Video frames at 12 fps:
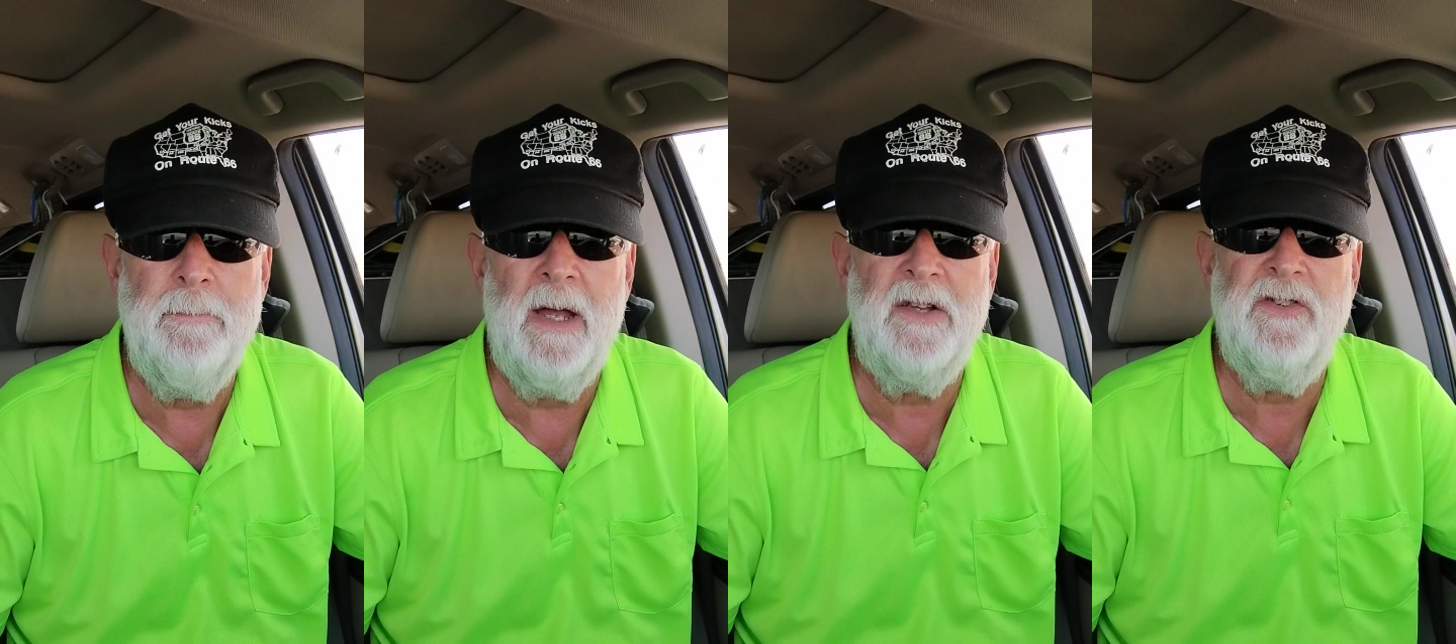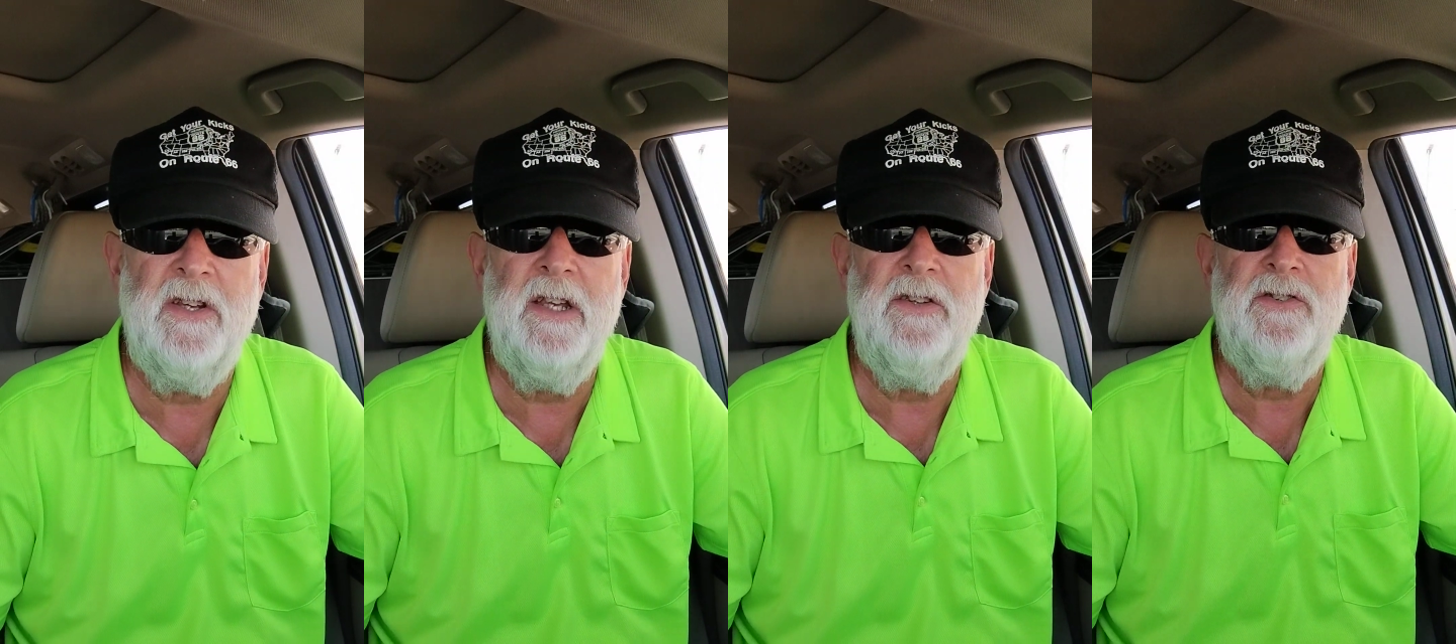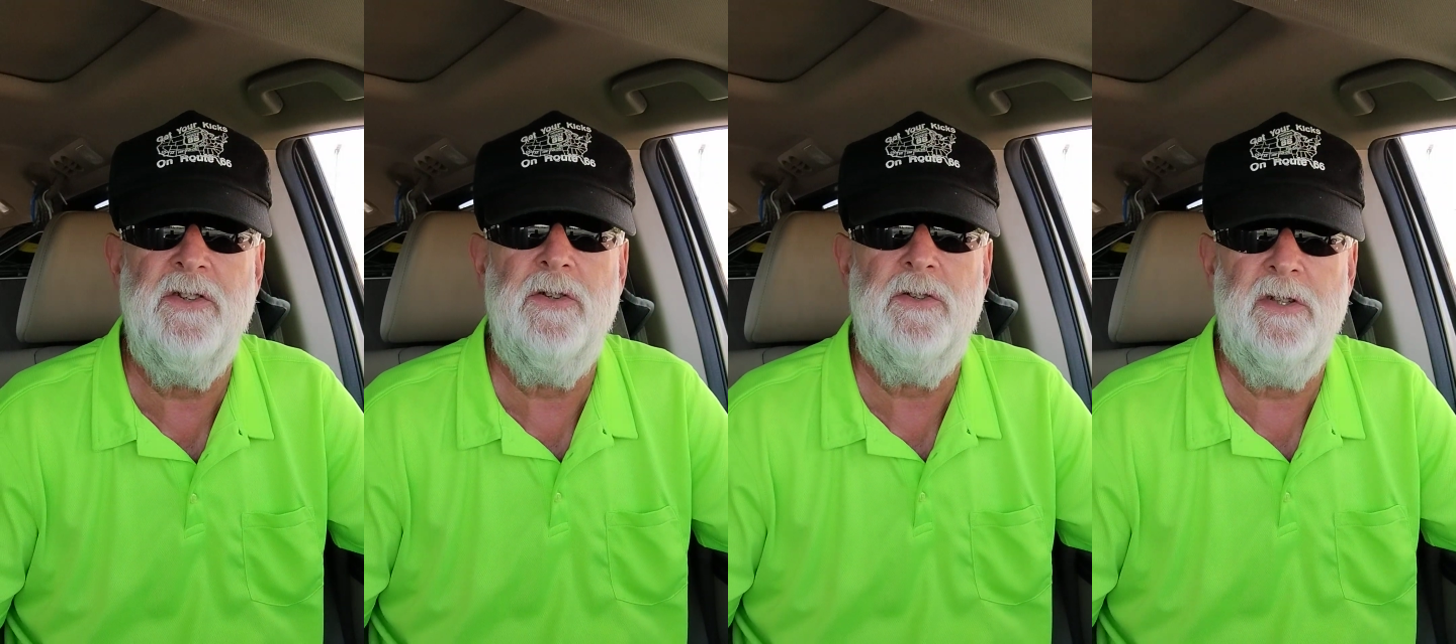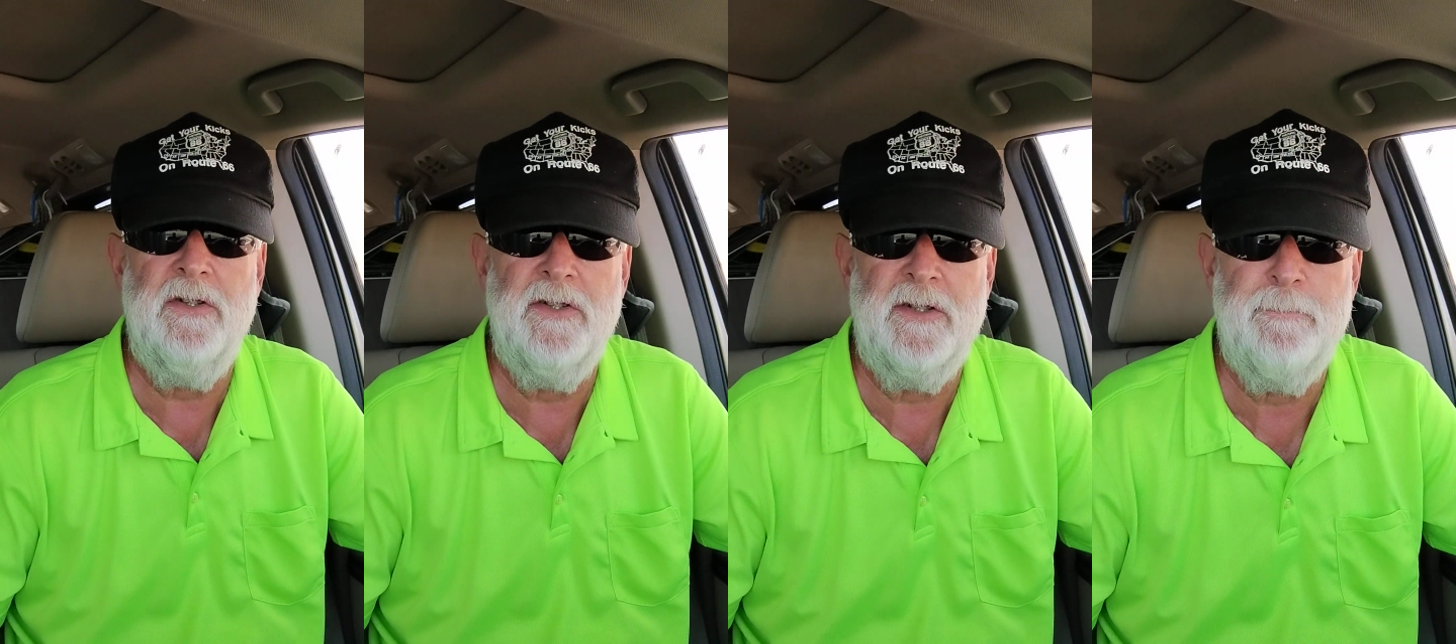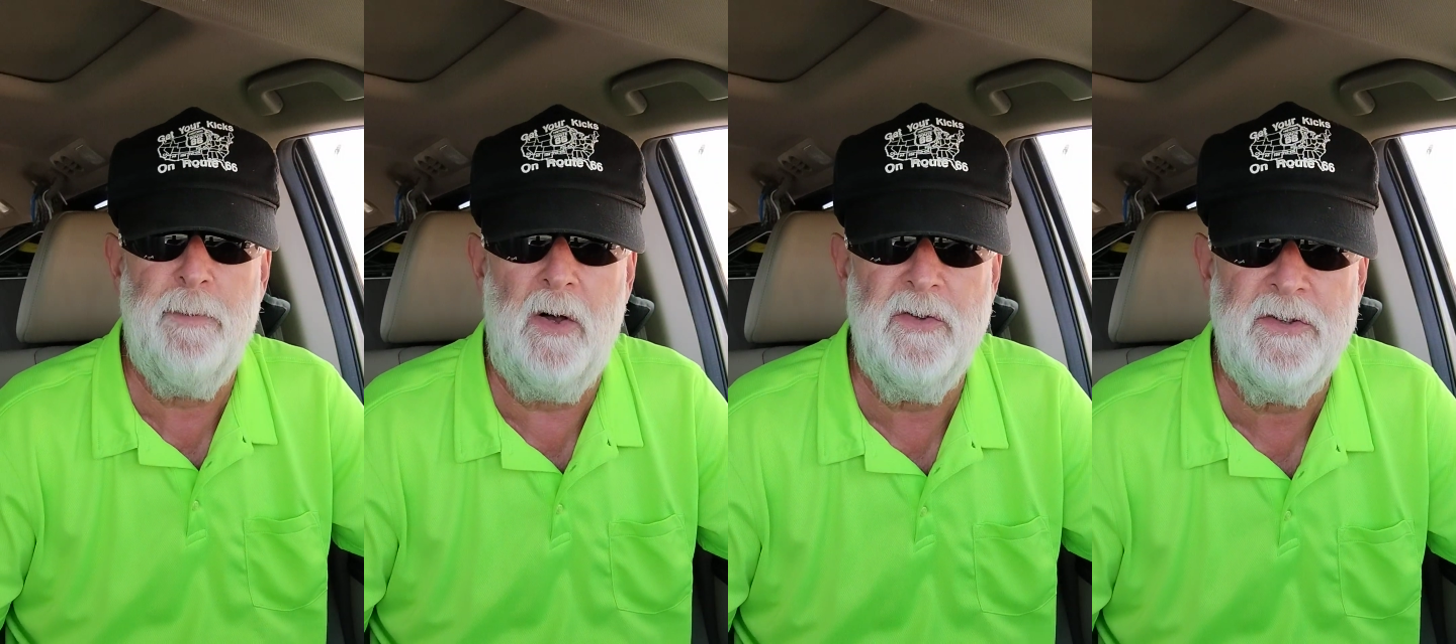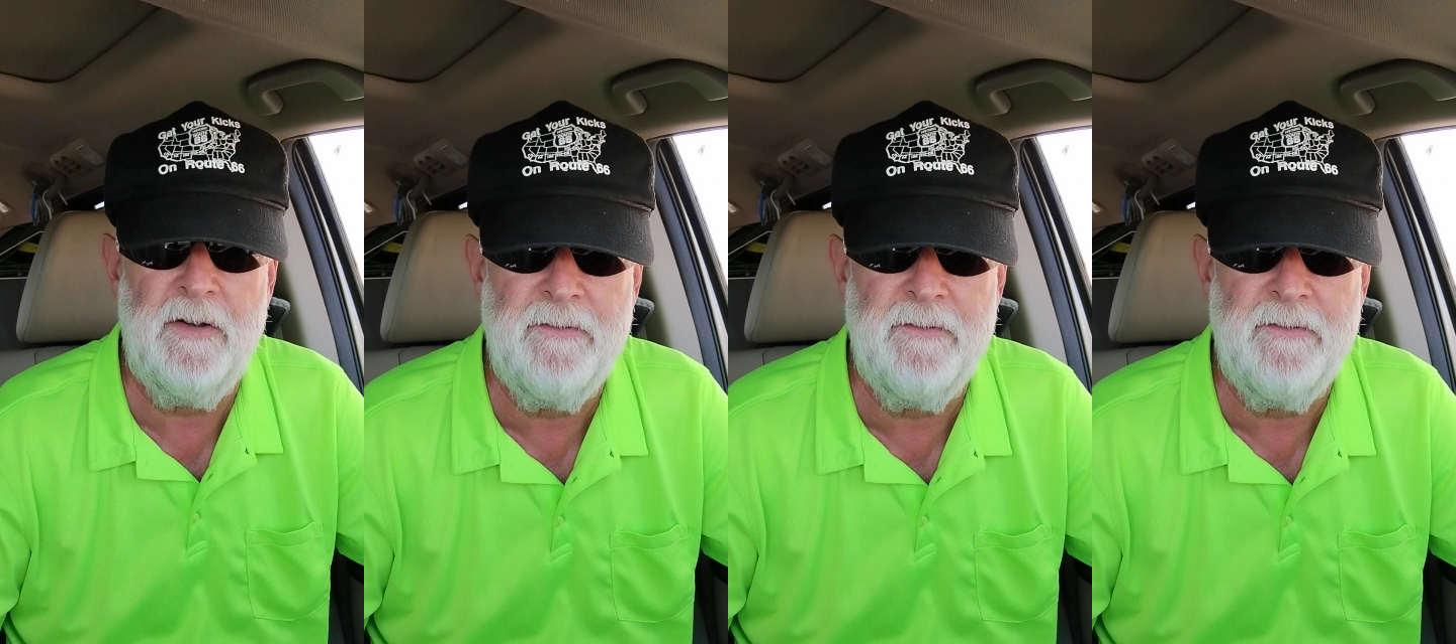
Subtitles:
It makes it easier to dispose